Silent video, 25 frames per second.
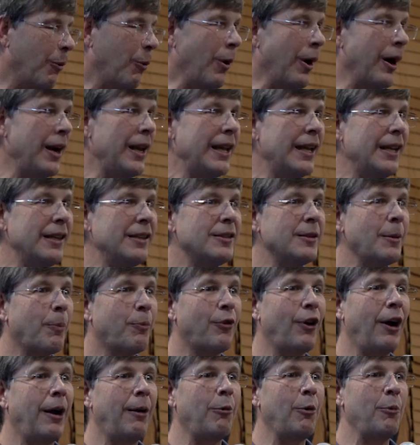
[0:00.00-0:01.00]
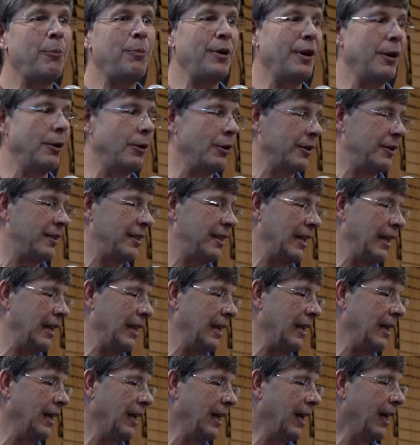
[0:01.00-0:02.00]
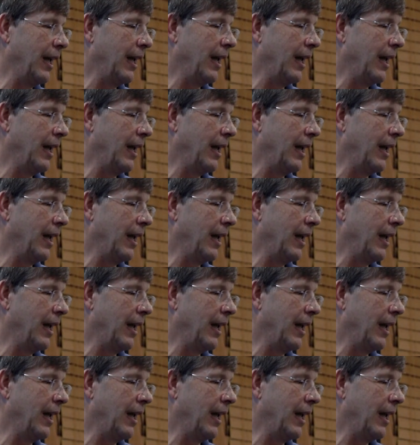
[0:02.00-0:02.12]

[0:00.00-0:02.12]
What is the probability